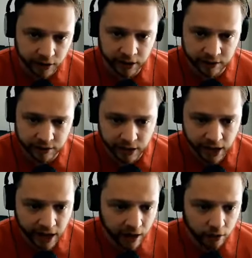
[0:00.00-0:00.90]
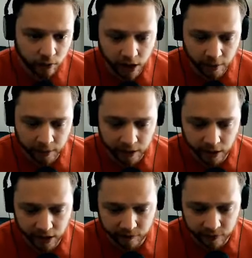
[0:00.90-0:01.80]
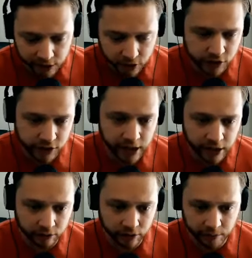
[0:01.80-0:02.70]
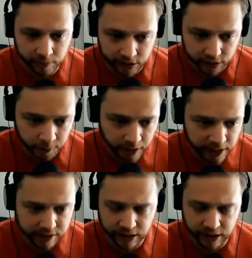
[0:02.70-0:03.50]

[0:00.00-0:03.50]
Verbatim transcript: And now I'm in, I've niched down. I'm in a space.